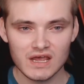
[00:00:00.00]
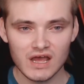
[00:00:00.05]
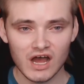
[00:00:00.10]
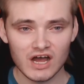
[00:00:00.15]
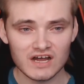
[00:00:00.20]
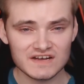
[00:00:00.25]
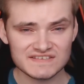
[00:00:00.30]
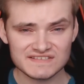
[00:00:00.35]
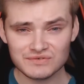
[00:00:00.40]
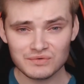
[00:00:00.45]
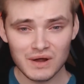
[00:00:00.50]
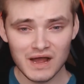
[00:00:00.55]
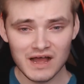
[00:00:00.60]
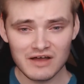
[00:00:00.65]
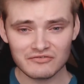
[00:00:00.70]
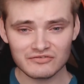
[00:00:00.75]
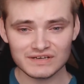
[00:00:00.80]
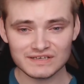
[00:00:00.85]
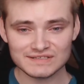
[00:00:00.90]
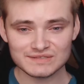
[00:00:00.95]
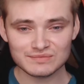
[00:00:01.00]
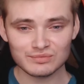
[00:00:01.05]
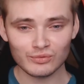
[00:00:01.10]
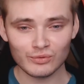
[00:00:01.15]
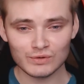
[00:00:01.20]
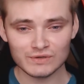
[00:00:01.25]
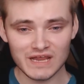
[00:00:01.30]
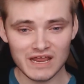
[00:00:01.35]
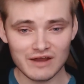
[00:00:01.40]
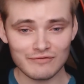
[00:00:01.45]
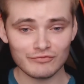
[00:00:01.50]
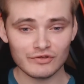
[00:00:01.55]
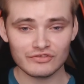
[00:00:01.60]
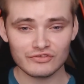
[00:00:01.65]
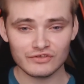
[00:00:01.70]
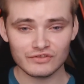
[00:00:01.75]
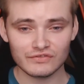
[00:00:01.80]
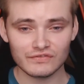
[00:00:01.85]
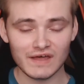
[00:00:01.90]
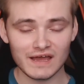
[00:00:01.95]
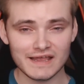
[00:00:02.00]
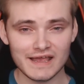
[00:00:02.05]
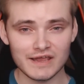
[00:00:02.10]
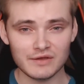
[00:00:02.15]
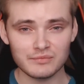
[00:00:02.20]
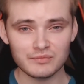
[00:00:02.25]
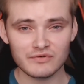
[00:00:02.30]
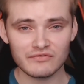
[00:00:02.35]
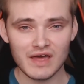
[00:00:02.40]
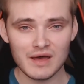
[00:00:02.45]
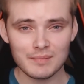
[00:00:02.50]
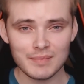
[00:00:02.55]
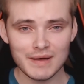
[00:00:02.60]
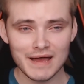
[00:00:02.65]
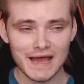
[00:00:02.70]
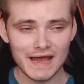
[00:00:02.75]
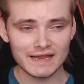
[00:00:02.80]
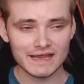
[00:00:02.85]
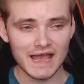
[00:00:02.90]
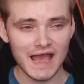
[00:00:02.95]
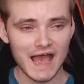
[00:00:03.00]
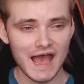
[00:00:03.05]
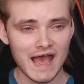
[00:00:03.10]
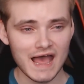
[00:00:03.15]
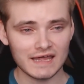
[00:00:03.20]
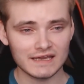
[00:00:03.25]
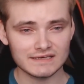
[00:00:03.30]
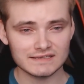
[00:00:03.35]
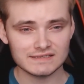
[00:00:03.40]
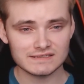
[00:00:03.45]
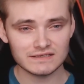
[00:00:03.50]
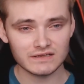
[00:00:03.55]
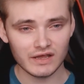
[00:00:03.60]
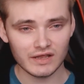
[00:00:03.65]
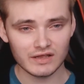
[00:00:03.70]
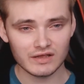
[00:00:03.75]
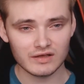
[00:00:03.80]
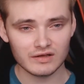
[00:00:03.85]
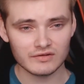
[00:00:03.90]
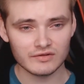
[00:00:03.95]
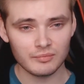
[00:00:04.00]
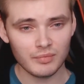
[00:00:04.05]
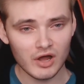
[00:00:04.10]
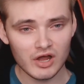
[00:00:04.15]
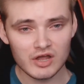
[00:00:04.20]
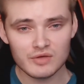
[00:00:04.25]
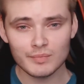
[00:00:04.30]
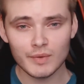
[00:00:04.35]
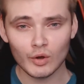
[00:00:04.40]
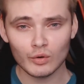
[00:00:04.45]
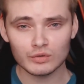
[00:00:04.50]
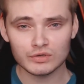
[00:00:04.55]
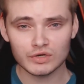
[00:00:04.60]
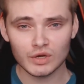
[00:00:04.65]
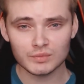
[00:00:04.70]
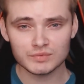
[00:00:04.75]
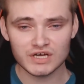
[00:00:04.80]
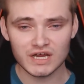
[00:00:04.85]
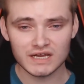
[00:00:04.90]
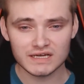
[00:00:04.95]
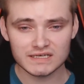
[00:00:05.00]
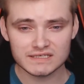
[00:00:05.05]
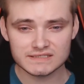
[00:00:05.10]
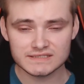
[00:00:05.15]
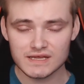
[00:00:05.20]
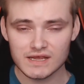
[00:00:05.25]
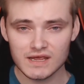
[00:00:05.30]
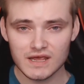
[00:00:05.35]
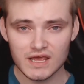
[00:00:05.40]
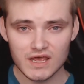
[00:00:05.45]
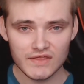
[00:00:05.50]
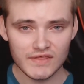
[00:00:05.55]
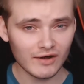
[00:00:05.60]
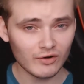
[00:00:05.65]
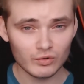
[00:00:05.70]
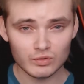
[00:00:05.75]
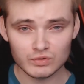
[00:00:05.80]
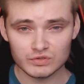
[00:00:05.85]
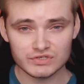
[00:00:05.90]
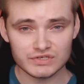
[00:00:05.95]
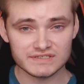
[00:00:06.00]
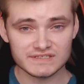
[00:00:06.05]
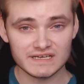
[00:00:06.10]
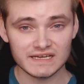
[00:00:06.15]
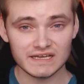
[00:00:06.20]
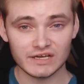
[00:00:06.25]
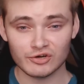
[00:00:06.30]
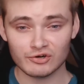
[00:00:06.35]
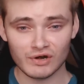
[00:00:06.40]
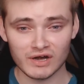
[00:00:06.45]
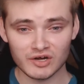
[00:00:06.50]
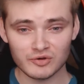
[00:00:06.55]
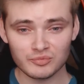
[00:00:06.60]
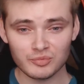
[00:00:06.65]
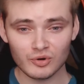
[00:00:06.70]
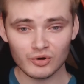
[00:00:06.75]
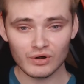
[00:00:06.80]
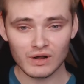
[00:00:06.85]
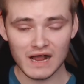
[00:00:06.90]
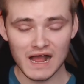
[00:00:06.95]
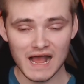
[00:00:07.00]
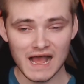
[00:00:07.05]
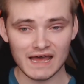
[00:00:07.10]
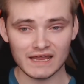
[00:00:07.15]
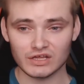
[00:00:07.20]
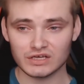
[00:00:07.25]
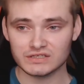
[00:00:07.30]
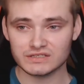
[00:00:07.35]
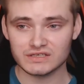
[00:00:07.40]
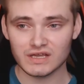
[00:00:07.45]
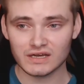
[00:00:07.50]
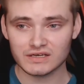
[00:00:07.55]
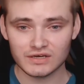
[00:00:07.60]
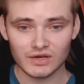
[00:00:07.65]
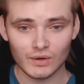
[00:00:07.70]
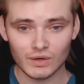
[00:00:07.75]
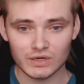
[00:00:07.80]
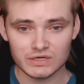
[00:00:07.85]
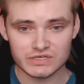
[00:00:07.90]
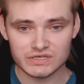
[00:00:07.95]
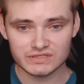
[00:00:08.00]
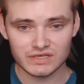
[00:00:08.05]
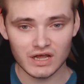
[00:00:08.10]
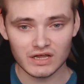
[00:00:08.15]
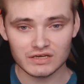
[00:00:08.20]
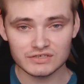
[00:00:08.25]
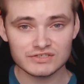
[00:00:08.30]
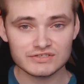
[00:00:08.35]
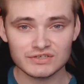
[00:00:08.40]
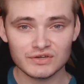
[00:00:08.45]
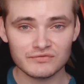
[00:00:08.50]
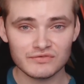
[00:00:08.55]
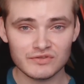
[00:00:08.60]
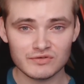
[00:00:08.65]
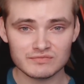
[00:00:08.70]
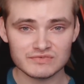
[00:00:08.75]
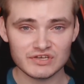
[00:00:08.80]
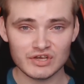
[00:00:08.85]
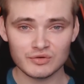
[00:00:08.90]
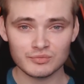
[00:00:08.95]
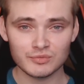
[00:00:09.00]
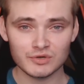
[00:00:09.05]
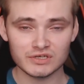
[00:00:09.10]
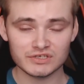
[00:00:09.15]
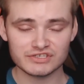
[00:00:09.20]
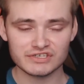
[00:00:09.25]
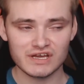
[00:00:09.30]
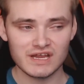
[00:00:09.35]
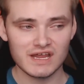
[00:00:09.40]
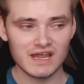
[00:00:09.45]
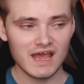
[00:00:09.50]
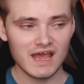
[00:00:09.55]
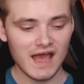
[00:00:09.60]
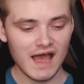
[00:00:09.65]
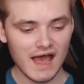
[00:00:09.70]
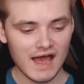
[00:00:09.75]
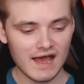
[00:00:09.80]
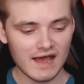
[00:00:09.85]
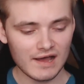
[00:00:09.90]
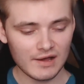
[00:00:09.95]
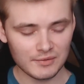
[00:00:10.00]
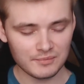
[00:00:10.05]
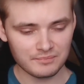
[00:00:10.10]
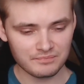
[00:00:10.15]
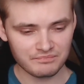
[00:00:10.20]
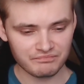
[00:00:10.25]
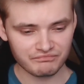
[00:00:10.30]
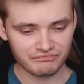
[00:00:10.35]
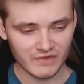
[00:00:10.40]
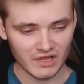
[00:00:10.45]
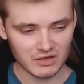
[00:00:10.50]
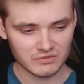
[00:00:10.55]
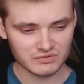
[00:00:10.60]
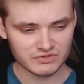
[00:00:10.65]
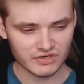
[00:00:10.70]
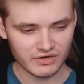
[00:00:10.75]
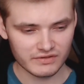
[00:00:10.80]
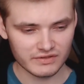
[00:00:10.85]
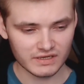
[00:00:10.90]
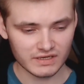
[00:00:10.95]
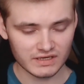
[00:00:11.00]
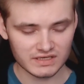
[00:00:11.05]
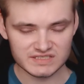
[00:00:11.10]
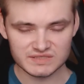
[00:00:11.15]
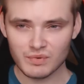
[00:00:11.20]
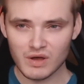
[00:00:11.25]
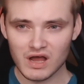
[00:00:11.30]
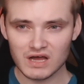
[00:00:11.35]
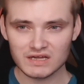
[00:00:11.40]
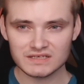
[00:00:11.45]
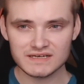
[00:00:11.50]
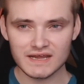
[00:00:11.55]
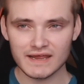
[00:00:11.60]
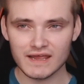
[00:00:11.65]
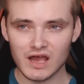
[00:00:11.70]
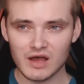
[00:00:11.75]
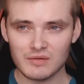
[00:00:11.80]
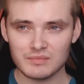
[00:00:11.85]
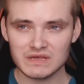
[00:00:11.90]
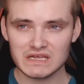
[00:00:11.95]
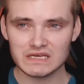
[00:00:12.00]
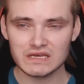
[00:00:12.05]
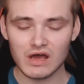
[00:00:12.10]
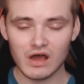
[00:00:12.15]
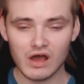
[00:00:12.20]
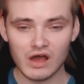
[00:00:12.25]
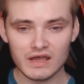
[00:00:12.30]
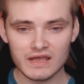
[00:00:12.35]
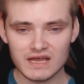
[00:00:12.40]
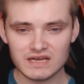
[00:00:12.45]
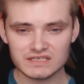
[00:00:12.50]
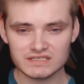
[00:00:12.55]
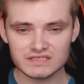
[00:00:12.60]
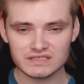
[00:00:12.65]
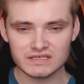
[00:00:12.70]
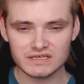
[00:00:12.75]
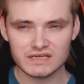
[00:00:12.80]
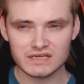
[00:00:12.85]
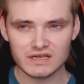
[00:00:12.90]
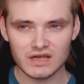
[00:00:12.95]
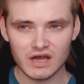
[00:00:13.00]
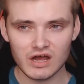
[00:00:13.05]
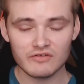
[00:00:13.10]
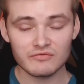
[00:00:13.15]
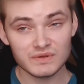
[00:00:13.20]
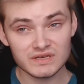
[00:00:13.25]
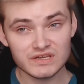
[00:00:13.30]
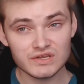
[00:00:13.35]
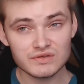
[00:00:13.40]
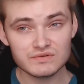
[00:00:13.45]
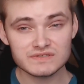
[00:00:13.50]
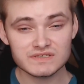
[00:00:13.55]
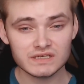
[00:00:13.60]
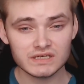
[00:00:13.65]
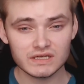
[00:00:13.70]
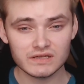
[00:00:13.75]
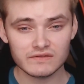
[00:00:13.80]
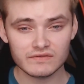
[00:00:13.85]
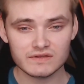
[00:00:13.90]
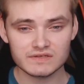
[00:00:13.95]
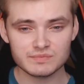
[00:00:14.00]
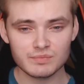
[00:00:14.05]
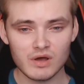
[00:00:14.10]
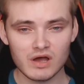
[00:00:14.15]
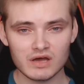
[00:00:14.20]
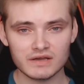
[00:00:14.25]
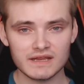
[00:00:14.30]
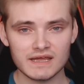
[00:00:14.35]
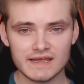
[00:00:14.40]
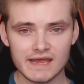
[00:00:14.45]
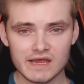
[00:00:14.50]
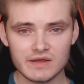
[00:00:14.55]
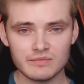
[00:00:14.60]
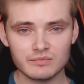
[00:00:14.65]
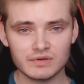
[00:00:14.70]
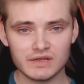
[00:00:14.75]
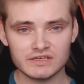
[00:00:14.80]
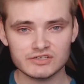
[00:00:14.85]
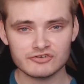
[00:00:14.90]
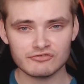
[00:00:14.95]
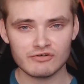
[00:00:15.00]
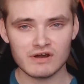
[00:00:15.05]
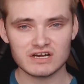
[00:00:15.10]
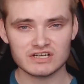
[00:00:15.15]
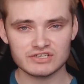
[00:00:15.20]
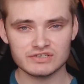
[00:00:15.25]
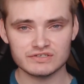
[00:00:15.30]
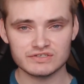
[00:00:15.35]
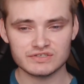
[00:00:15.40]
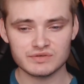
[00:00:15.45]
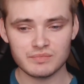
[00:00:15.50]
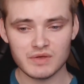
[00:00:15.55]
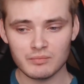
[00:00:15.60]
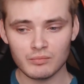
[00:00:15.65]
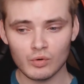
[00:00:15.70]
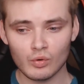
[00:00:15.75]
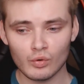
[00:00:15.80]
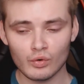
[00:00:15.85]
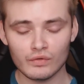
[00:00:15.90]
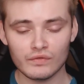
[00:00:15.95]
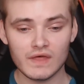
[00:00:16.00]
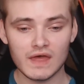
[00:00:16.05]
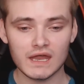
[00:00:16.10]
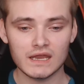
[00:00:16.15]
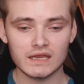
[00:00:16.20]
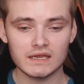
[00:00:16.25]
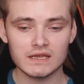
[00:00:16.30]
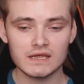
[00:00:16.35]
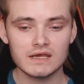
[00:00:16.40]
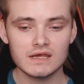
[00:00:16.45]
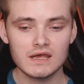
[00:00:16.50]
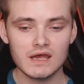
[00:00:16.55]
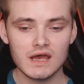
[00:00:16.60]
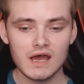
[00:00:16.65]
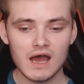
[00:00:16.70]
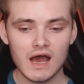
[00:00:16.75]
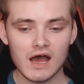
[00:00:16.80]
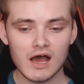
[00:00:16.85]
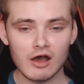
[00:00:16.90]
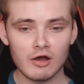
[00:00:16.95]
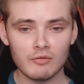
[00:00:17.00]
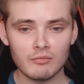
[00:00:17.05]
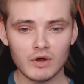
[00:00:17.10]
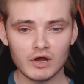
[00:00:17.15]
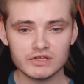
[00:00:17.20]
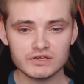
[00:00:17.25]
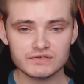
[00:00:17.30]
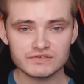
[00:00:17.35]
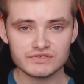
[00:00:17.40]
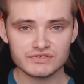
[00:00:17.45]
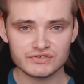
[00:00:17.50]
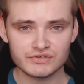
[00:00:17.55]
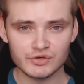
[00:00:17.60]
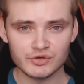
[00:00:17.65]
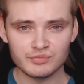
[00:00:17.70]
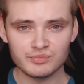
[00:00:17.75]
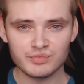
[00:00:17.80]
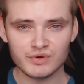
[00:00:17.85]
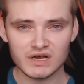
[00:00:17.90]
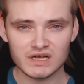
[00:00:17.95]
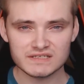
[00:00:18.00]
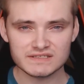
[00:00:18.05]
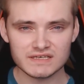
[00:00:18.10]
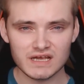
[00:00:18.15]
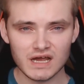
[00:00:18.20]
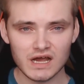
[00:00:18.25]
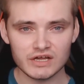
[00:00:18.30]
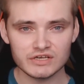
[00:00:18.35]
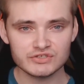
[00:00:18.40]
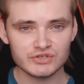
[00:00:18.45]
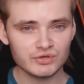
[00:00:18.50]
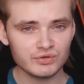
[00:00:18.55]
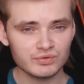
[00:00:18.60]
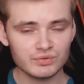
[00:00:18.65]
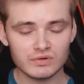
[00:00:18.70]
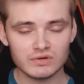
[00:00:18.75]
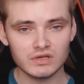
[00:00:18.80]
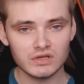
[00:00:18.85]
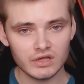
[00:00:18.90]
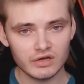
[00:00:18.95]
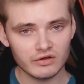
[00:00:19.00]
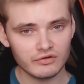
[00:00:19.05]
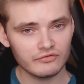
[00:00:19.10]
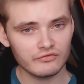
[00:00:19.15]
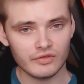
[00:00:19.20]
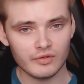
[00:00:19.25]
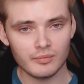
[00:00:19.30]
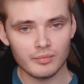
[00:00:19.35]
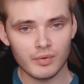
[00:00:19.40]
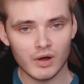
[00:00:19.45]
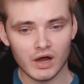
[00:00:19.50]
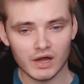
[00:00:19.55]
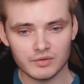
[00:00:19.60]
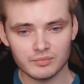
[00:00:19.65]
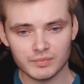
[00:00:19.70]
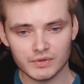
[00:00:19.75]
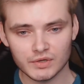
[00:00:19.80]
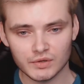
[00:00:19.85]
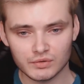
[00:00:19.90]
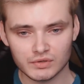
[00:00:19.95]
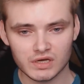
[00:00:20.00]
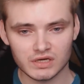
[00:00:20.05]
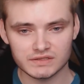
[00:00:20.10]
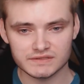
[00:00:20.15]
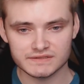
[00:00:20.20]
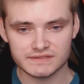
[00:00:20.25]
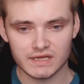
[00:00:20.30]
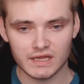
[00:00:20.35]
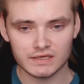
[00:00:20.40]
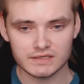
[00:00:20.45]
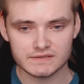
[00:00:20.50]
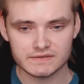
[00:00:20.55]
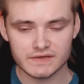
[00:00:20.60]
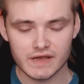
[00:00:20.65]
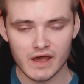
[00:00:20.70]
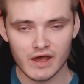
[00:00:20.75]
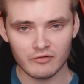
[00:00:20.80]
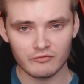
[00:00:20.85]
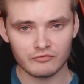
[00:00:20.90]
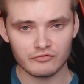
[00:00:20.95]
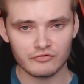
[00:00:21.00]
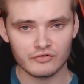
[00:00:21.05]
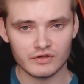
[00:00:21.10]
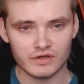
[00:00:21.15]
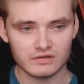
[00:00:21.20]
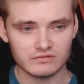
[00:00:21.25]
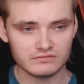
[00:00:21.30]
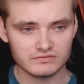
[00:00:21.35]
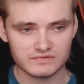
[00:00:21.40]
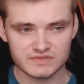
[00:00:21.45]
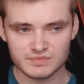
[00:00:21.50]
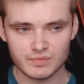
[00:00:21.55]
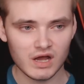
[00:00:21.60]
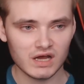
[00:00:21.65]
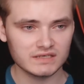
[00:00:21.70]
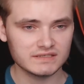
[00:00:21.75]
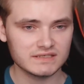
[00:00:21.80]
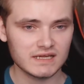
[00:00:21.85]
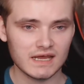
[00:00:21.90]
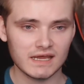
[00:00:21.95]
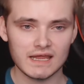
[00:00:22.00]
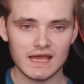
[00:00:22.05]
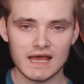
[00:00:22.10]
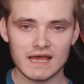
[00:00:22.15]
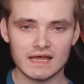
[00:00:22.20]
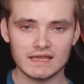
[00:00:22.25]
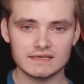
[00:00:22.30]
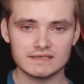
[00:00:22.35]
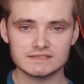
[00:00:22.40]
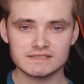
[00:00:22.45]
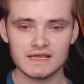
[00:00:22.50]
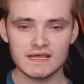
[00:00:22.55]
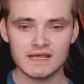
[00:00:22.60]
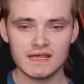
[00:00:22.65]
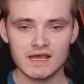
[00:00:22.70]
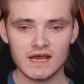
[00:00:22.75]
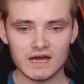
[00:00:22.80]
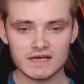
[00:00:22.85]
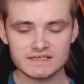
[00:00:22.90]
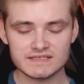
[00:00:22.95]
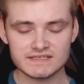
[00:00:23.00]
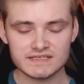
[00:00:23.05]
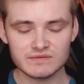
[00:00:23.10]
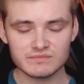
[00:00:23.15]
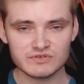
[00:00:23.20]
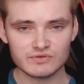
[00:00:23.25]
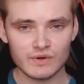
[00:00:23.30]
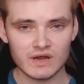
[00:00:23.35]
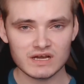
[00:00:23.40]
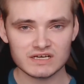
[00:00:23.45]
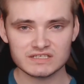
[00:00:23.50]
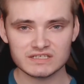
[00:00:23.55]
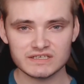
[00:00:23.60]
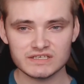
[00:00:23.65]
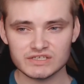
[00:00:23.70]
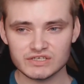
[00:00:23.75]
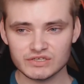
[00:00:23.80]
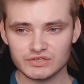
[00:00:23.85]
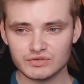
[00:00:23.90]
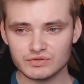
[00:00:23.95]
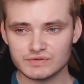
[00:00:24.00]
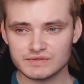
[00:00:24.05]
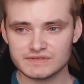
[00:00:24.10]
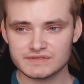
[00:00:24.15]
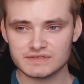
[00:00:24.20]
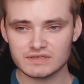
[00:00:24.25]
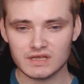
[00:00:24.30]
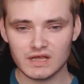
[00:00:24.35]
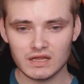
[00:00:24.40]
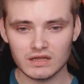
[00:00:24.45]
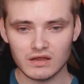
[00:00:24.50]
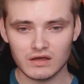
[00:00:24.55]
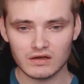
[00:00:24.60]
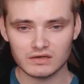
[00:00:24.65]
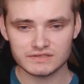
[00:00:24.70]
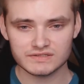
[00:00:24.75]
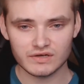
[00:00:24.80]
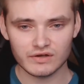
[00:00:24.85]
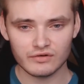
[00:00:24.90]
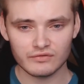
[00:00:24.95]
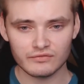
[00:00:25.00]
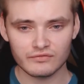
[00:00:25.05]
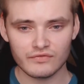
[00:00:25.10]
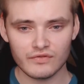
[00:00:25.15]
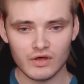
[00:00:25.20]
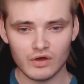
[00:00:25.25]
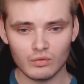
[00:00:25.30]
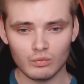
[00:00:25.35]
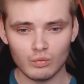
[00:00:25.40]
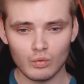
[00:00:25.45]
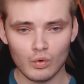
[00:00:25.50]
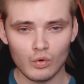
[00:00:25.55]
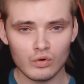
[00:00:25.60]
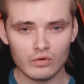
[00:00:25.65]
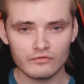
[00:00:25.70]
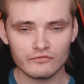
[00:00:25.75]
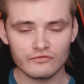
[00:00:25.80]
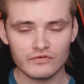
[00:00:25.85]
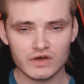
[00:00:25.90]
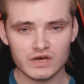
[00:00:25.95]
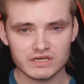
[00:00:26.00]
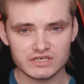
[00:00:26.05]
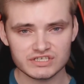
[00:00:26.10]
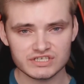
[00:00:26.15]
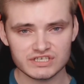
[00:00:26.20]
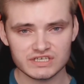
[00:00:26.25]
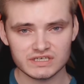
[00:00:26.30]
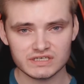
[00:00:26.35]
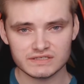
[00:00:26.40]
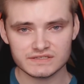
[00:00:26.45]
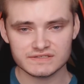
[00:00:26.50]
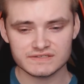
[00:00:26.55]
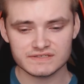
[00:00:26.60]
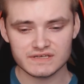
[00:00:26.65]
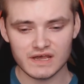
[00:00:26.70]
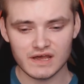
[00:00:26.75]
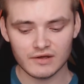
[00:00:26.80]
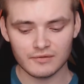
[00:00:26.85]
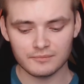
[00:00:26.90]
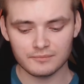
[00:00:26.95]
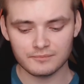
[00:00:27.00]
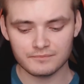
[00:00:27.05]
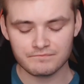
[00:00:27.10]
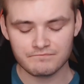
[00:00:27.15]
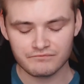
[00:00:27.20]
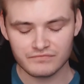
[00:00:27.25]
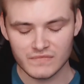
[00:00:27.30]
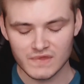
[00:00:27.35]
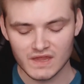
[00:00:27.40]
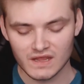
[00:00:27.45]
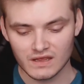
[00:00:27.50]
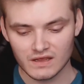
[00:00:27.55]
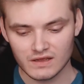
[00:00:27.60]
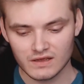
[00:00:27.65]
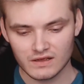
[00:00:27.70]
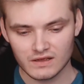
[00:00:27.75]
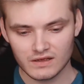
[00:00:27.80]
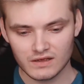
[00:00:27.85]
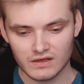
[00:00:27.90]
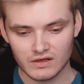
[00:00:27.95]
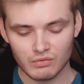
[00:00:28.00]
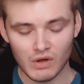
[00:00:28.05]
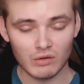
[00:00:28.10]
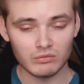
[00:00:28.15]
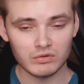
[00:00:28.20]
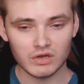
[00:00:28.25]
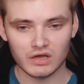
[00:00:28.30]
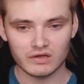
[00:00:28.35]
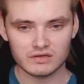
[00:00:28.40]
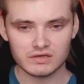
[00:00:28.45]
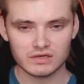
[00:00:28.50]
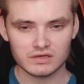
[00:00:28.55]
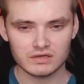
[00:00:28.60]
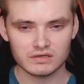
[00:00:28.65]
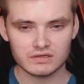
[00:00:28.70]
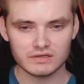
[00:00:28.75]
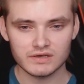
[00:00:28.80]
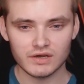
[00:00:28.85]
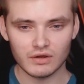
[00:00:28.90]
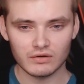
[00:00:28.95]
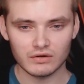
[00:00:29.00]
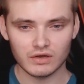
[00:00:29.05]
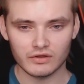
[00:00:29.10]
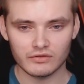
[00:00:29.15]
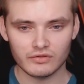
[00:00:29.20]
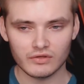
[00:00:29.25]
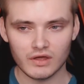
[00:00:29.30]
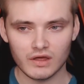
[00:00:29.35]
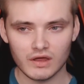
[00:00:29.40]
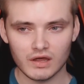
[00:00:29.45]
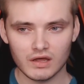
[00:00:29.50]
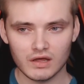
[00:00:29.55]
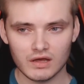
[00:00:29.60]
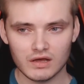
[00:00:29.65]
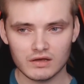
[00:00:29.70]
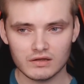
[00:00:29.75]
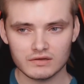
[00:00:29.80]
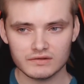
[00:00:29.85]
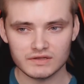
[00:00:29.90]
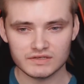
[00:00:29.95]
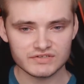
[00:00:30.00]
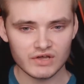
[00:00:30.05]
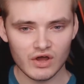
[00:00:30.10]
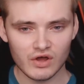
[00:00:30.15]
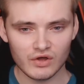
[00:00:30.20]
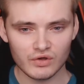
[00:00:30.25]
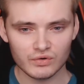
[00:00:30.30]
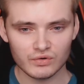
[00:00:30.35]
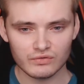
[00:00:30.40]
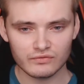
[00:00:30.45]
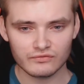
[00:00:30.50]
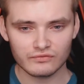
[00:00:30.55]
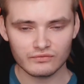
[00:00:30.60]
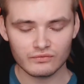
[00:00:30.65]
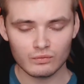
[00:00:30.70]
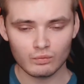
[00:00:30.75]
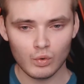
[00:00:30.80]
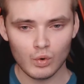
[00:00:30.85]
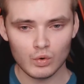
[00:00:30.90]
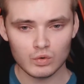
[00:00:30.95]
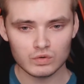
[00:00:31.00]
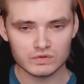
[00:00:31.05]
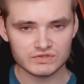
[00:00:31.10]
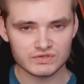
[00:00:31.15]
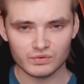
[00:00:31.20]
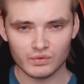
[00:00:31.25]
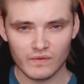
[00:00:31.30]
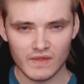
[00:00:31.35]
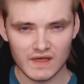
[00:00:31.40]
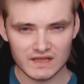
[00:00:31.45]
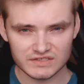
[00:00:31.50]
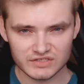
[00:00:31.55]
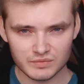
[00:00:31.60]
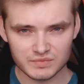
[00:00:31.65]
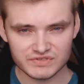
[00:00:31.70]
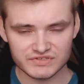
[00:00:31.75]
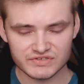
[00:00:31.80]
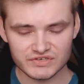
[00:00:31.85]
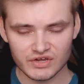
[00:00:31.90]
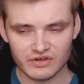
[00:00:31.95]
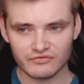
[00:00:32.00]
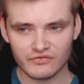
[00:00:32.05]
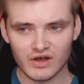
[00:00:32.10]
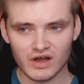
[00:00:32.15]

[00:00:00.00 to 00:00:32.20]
I still haven't explored everything that came with that pack, and like the buy build objects, they're all just incredible, and I don't know, I just love them so much. I'm trying to think. Spa Day. I mean, I've been using the Spa Day gameplay interactions a bit more than I used to, but I do love the buy and build content for Spa Day, and I seem to actually use a lot of the war furnishings. Well, like like the the tile walls and all that type of stuff.